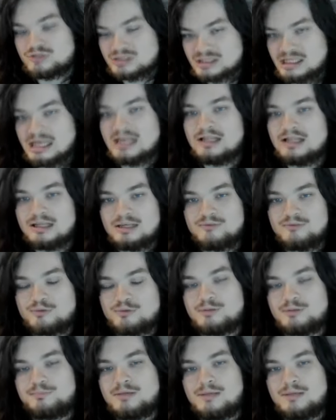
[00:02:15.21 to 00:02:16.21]
stealing from
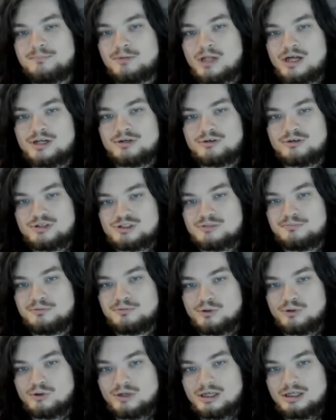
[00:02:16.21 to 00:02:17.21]
the people under his
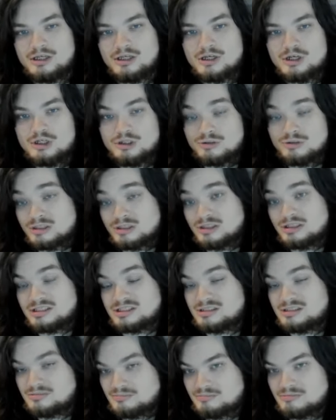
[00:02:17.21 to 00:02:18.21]
employ using
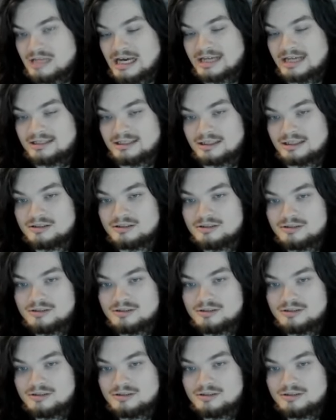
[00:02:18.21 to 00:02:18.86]
this tactic.